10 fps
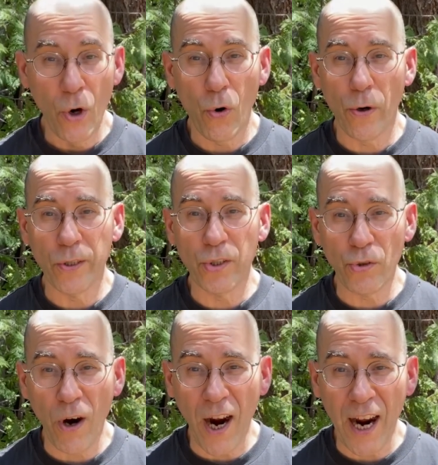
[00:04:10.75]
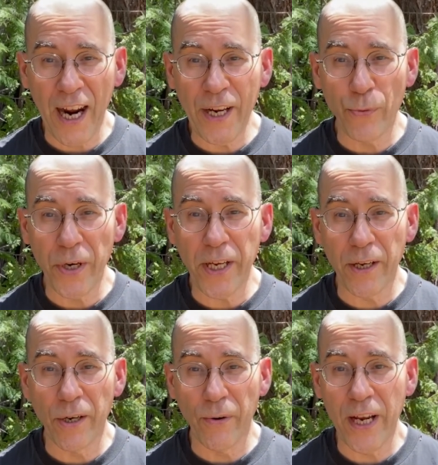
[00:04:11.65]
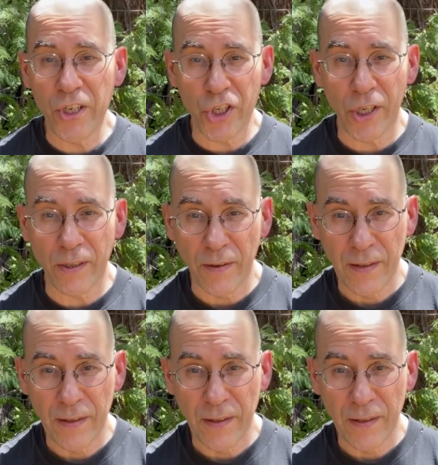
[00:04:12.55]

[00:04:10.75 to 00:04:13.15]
or dry reiteration.